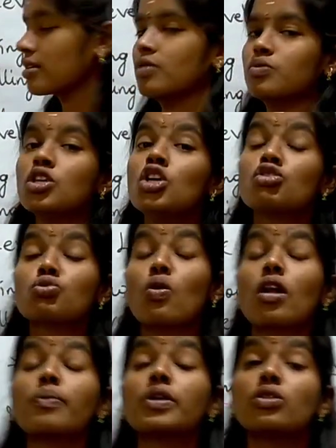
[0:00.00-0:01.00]
crumbs. So
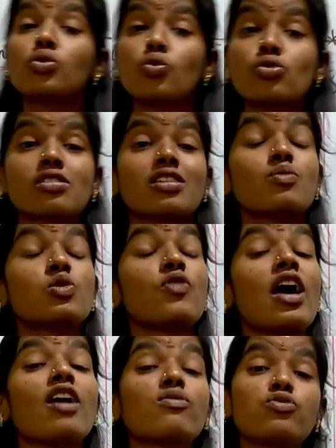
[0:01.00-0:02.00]
what happens, those crumbs
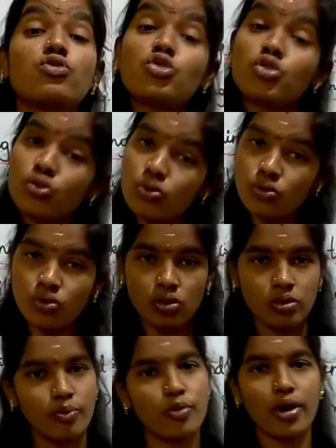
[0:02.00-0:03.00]
we have to
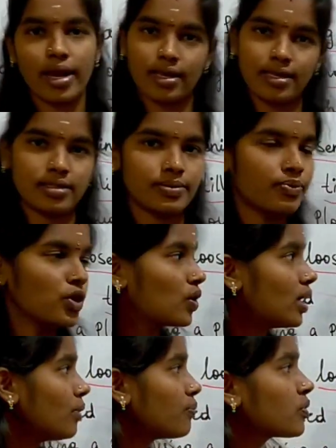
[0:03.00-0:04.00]
break it.
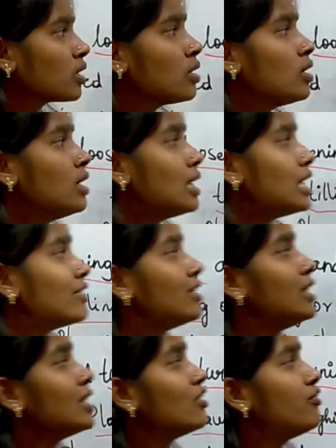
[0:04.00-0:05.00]
Okay.
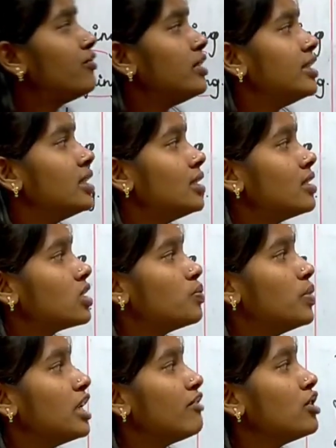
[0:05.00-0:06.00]
Leveling the field is
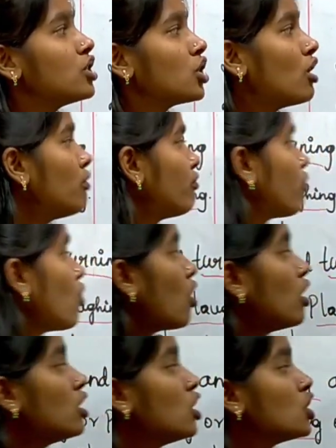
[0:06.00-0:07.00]
beneficial
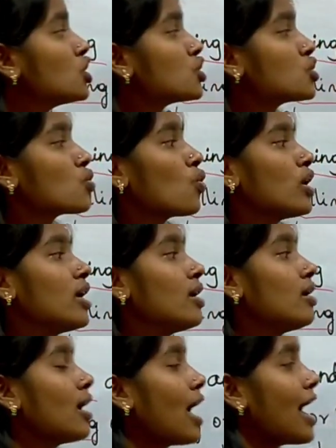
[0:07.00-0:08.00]
for
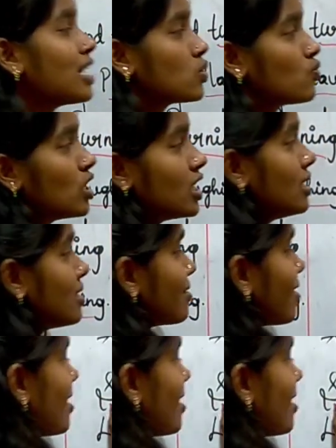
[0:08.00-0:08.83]
sowing as well as